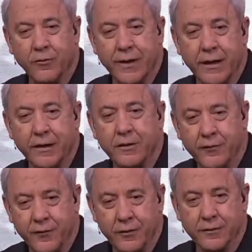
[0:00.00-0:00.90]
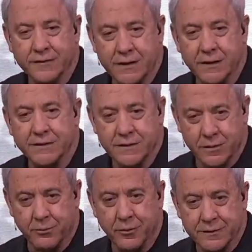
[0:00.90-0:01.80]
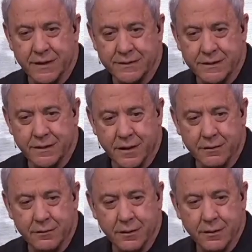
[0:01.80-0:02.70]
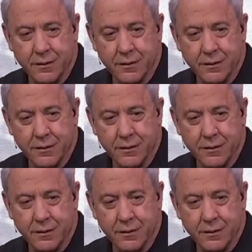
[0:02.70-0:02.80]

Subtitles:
when they interview those kids that are protesting now?